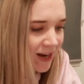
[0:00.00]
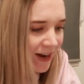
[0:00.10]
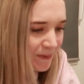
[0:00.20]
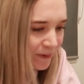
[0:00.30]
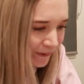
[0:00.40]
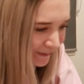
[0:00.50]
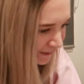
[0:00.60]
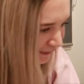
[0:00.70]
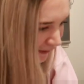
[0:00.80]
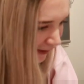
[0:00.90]
table
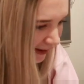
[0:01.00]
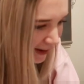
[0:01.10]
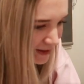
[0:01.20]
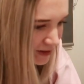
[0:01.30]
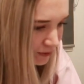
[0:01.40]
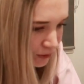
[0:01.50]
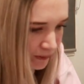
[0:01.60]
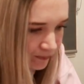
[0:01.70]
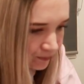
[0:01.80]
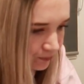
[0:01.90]
to the
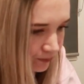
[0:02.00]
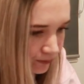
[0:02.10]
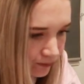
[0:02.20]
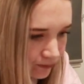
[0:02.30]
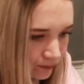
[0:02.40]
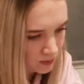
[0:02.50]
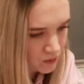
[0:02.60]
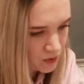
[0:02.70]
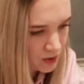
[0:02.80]
floor. I'm just